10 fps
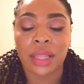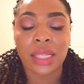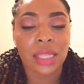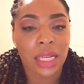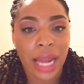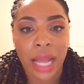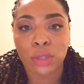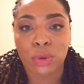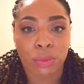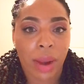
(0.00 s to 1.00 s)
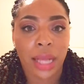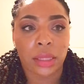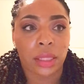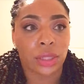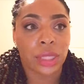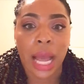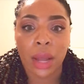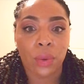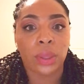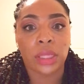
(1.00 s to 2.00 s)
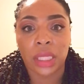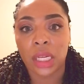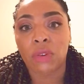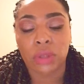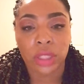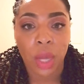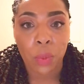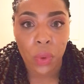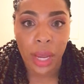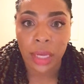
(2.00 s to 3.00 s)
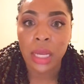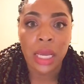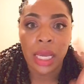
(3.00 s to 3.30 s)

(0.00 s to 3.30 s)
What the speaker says: This is a natural process. You're not going to get over someone